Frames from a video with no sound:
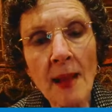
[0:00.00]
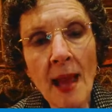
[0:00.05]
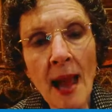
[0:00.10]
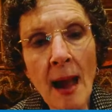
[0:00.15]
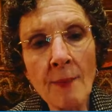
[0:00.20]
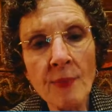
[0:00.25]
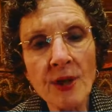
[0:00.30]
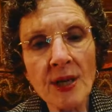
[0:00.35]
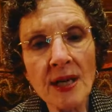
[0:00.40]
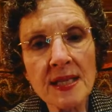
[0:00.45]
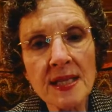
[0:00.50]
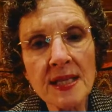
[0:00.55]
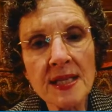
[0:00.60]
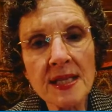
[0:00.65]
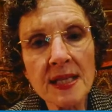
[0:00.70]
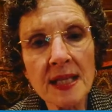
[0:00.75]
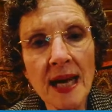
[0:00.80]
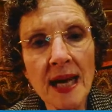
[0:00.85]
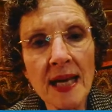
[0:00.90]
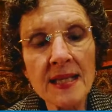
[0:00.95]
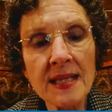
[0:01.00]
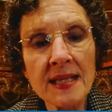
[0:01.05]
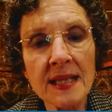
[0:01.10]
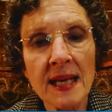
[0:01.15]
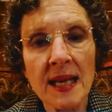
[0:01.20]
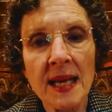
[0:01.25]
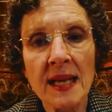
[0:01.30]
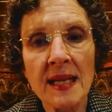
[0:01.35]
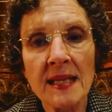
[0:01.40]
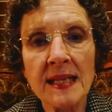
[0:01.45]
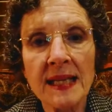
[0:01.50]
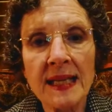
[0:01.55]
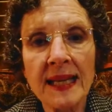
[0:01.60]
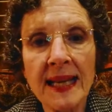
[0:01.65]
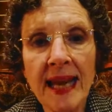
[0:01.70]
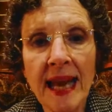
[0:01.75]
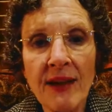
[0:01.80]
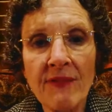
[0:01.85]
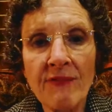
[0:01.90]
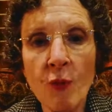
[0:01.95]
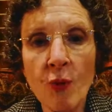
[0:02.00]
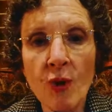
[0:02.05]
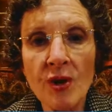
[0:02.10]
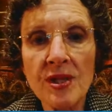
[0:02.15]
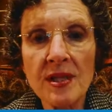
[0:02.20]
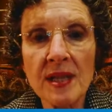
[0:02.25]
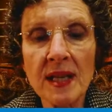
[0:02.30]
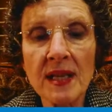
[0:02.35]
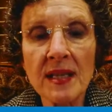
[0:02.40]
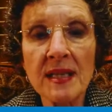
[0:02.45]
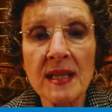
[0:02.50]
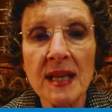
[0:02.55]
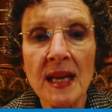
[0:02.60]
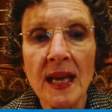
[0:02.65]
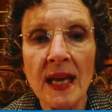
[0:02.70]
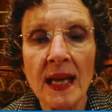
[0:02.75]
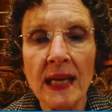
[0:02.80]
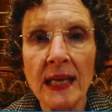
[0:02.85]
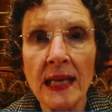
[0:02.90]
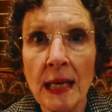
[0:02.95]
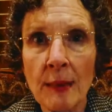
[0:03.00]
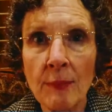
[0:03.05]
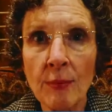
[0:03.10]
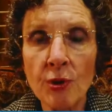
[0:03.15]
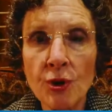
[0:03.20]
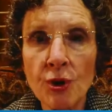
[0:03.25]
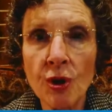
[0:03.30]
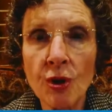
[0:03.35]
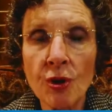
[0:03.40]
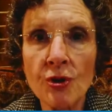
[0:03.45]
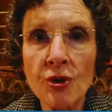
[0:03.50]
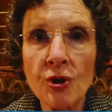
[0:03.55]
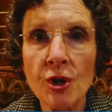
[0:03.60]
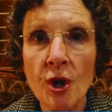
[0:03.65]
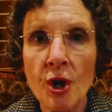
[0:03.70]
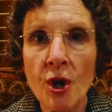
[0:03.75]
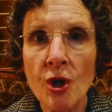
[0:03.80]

I'm going to discuss CDK46 inhibitors,